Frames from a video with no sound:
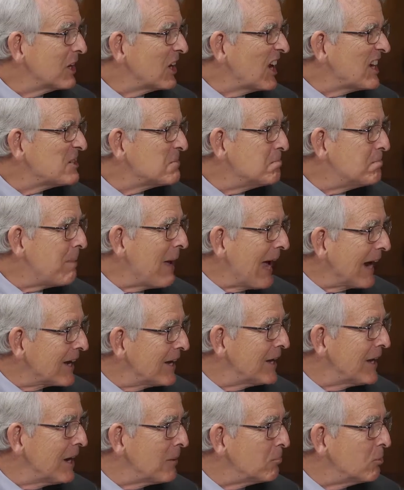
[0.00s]
but let's
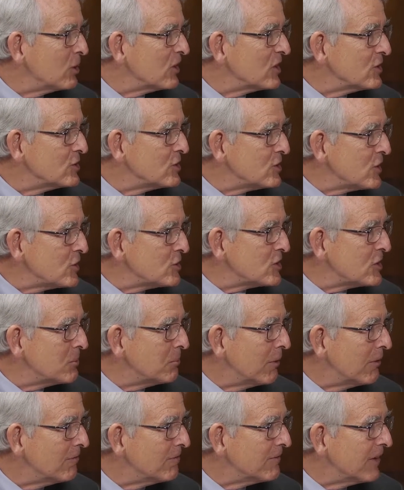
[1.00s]
back it up with a
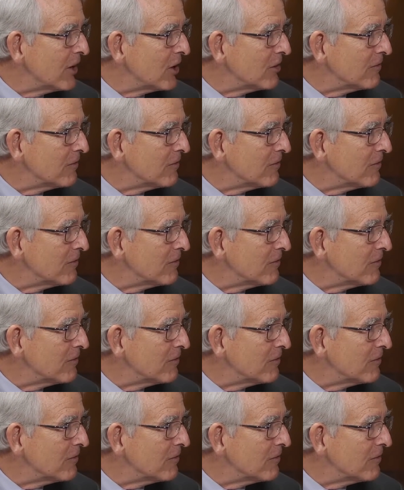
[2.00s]
system of